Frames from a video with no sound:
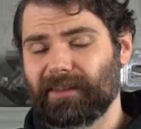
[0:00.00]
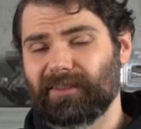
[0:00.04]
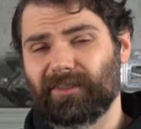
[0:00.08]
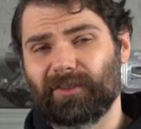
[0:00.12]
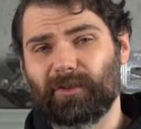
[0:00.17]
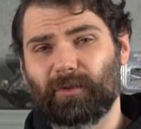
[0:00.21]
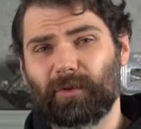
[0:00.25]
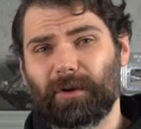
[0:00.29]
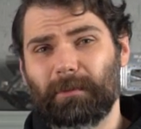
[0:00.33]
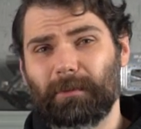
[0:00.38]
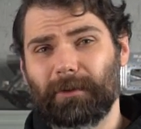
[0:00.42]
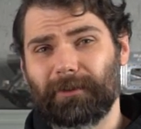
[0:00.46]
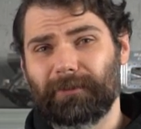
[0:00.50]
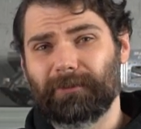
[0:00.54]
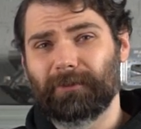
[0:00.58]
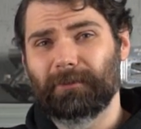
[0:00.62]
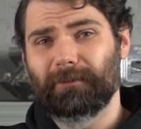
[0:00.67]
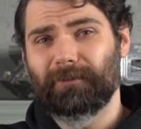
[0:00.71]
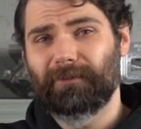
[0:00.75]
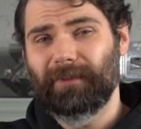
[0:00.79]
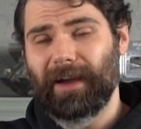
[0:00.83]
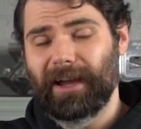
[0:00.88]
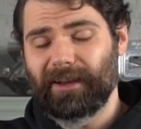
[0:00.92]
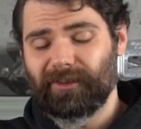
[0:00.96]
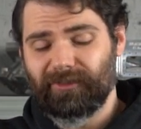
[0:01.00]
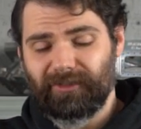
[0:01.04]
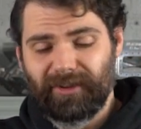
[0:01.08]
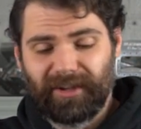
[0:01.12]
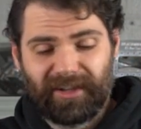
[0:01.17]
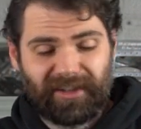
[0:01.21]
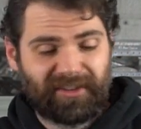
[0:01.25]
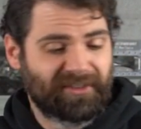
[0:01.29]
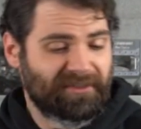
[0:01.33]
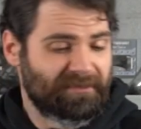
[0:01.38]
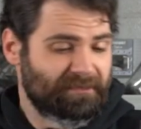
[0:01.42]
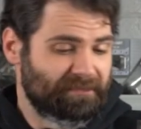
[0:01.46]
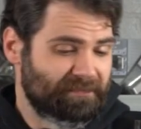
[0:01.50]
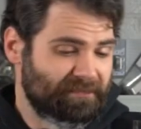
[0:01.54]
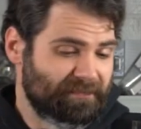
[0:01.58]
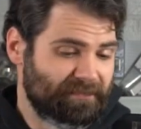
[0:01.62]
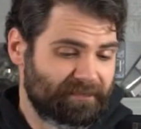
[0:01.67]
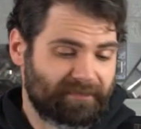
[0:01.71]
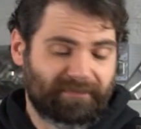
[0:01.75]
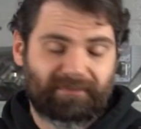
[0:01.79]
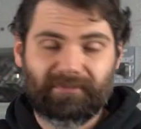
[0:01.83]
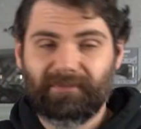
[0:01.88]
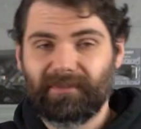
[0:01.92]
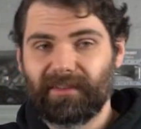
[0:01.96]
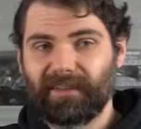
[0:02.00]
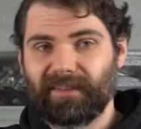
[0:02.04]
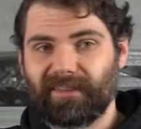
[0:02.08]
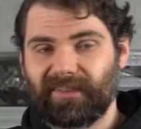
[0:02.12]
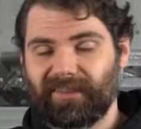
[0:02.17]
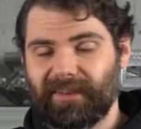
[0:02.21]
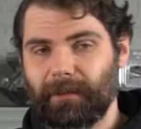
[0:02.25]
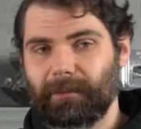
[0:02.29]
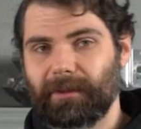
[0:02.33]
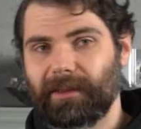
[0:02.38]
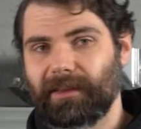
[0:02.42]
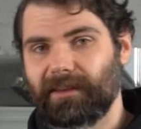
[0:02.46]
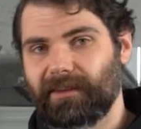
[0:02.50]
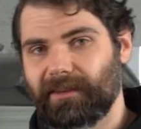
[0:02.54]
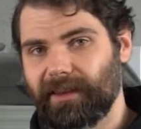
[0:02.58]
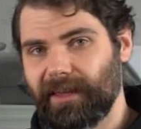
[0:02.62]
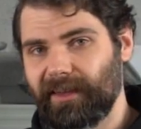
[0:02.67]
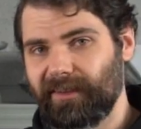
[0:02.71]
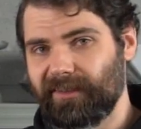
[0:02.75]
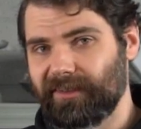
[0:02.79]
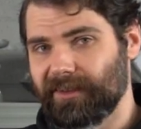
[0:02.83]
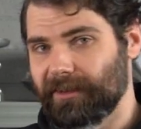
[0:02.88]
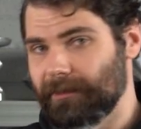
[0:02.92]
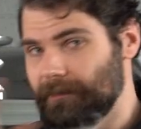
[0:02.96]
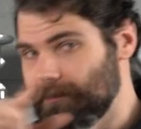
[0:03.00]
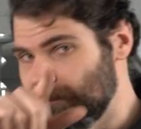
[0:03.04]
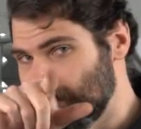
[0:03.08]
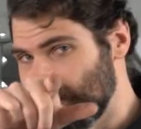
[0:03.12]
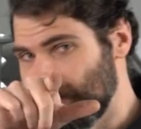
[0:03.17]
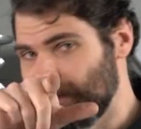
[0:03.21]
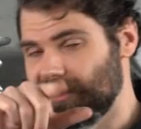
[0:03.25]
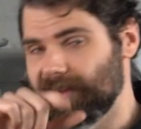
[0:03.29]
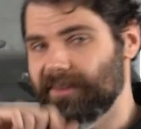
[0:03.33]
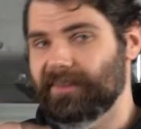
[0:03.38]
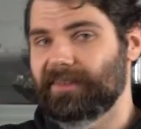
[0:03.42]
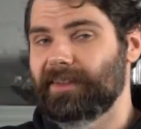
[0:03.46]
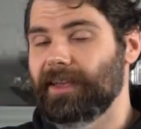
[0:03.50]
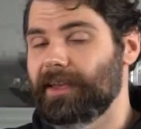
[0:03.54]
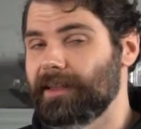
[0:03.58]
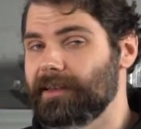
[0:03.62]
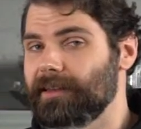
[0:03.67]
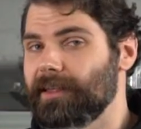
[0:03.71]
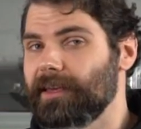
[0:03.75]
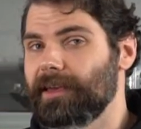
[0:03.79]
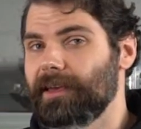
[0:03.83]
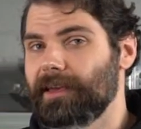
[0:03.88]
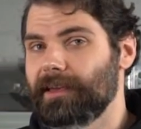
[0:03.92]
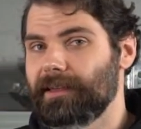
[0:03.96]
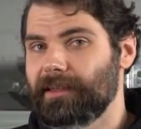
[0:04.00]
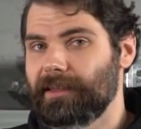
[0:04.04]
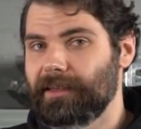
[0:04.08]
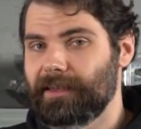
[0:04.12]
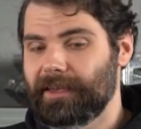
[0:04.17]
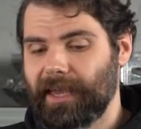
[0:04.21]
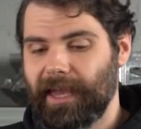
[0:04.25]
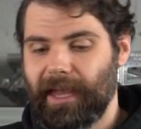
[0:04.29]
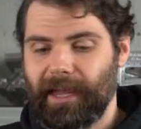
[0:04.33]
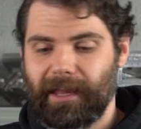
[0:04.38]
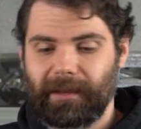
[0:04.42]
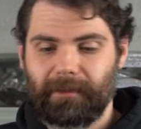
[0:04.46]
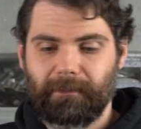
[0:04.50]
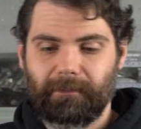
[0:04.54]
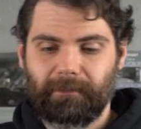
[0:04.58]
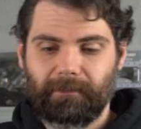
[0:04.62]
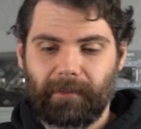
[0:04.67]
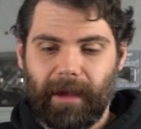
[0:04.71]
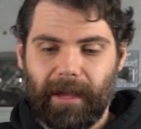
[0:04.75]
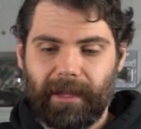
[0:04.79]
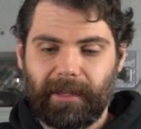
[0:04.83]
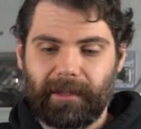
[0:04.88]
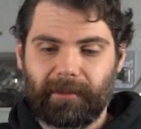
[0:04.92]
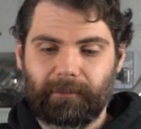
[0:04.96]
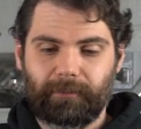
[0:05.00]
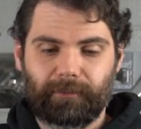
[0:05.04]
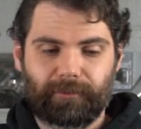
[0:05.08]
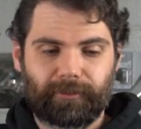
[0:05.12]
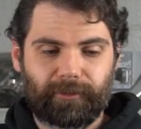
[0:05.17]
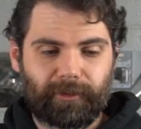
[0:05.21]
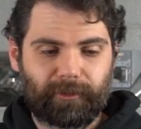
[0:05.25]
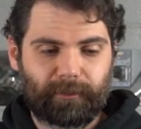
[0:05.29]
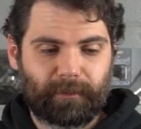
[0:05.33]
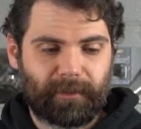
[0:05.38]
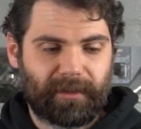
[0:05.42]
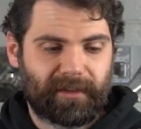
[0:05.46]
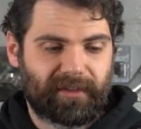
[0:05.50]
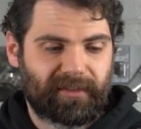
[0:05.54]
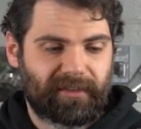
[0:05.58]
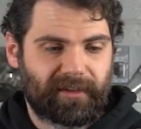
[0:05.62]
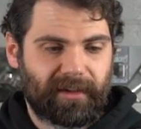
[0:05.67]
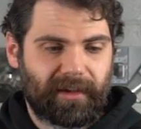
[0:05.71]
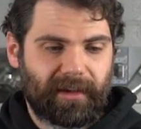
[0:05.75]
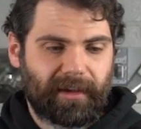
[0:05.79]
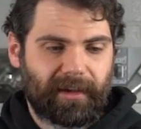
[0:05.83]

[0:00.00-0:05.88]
it's equipped with from factory is semi-decent. But as I said, you can make improvements.